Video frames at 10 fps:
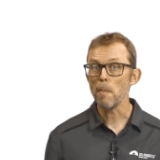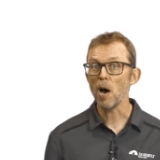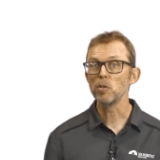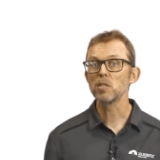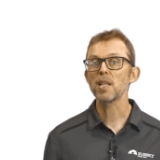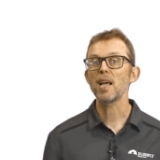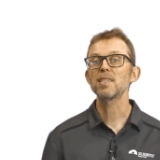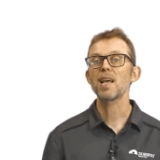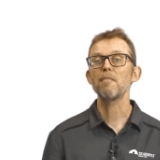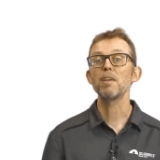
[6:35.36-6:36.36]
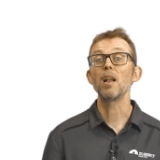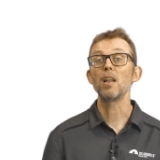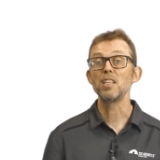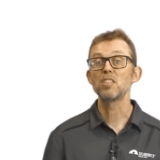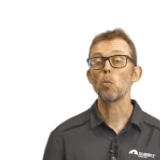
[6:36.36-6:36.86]
most states have at
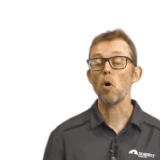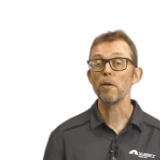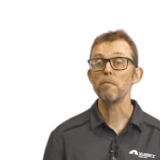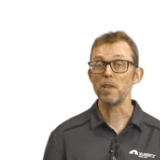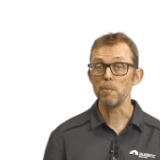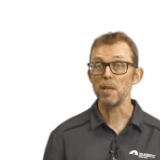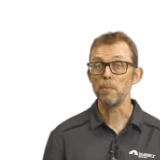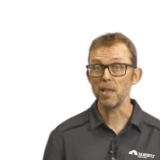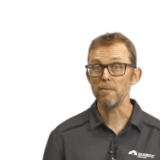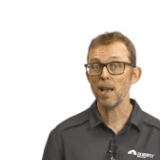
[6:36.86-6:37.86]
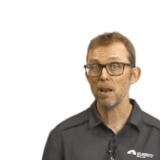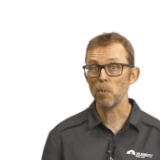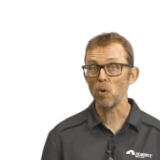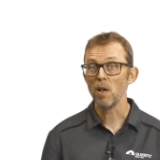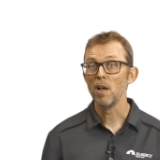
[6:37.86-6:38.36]
least one VPP
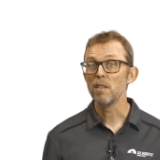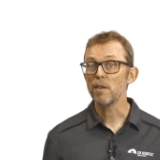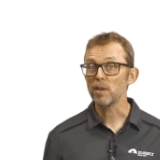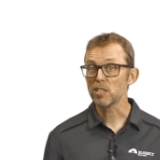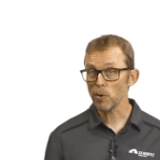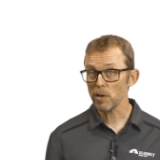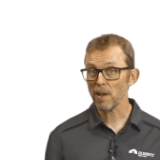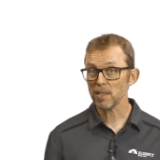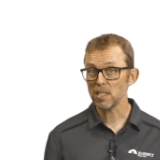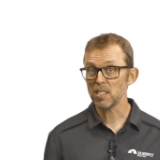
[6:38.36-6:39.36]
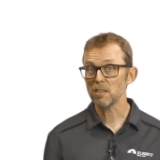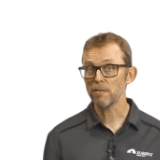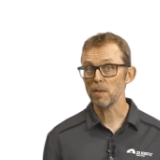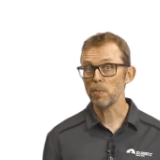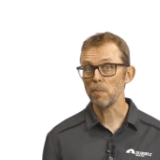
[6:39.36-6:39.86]
available. There are two advantages of
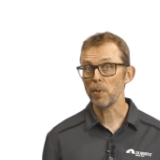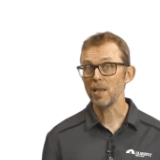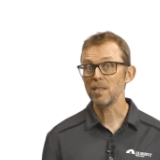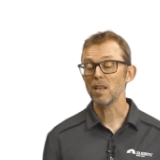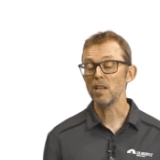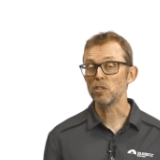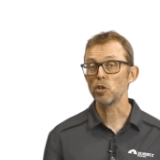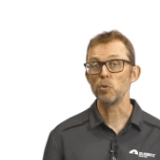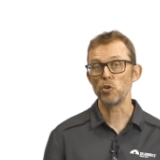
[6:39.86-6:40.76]
VPPs and two